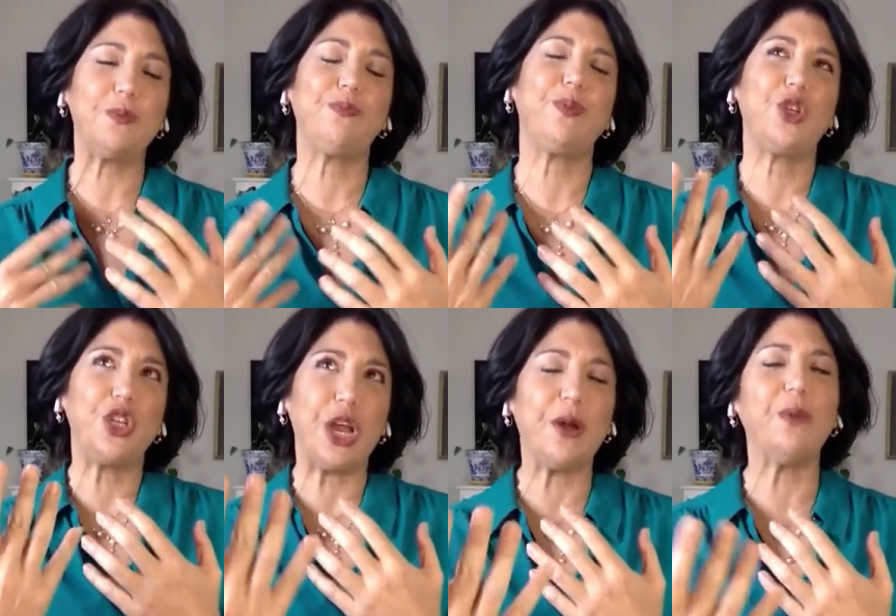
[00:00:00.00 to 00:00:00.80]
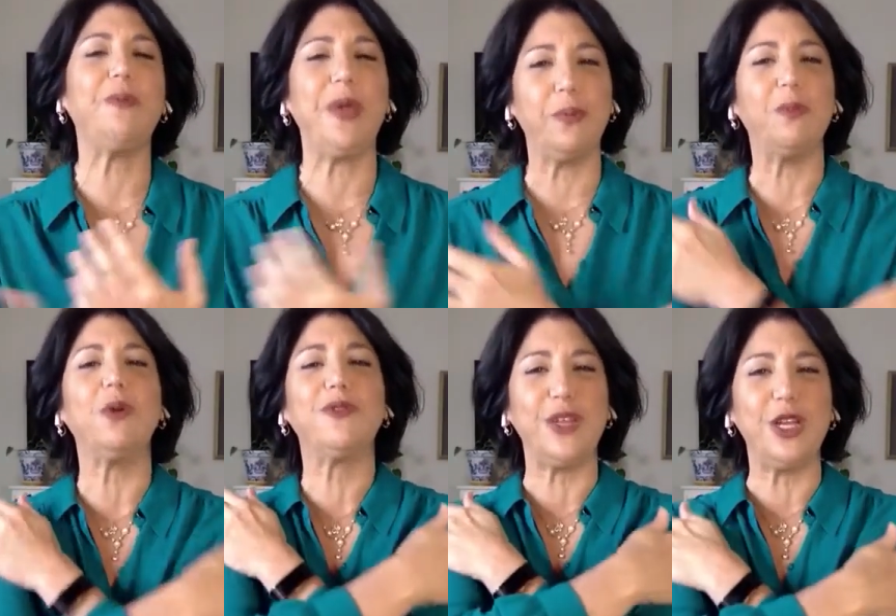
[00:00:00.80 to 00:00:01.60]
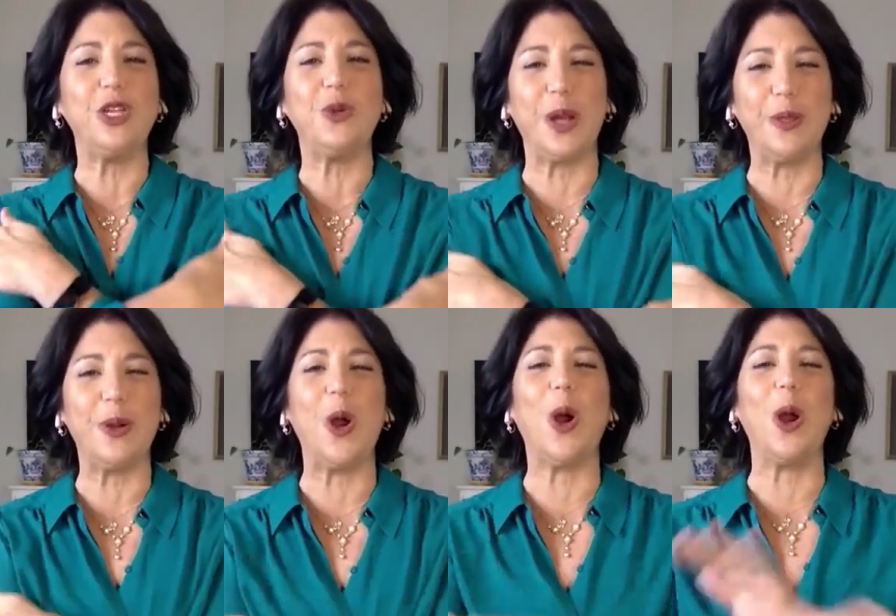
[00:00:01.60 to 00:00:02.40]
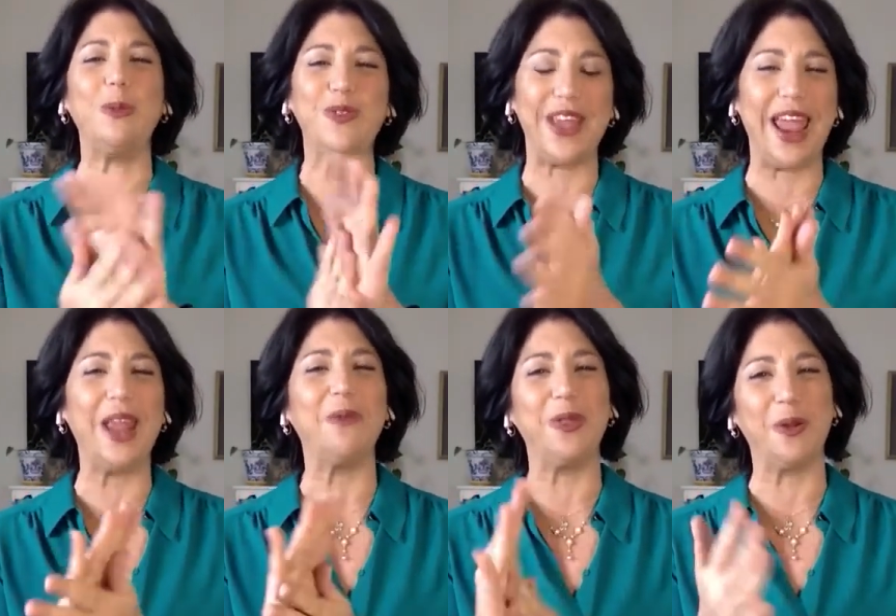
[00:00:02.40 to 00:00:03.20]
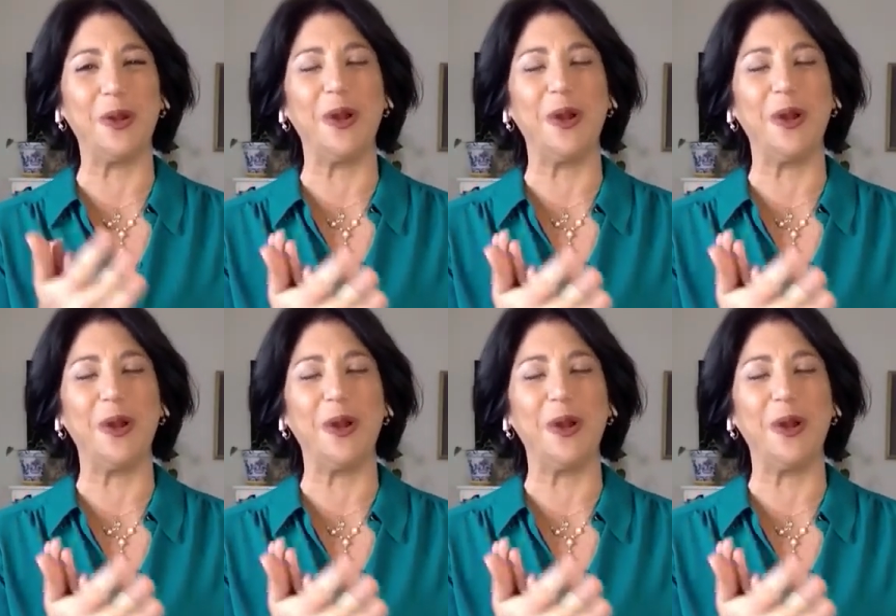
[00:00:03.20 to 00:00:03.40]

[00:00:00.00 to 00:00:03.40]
sharing with people mostly to do it on their arms and with their